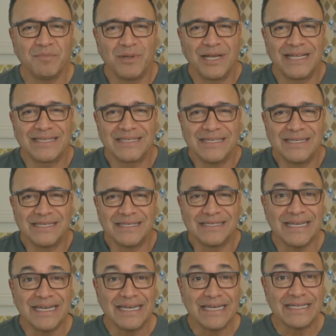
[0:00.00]
place
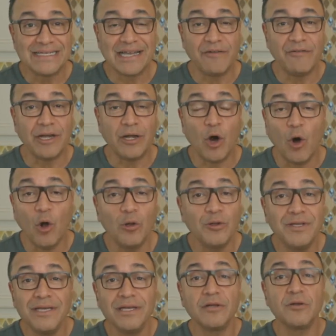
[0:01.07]
is having all
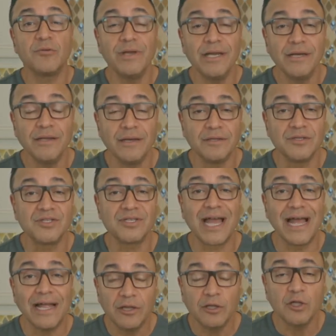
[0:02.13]
the ingredients
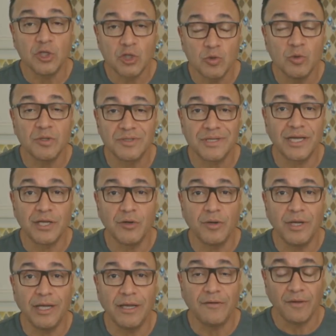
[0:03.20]
and the tools that you
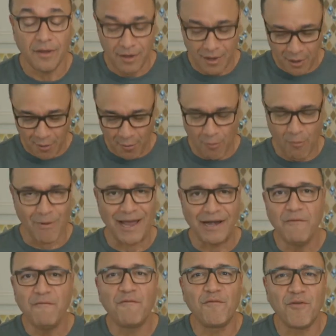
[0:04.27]
need right in
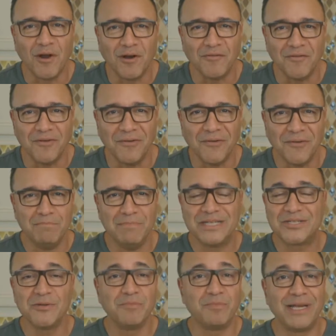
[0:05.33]
front of you.
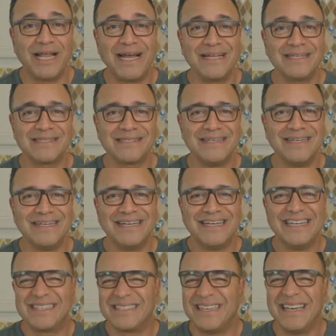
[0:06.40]
Mise en place
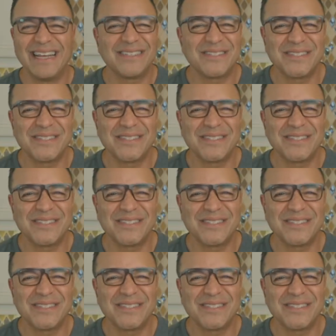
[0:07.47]
is less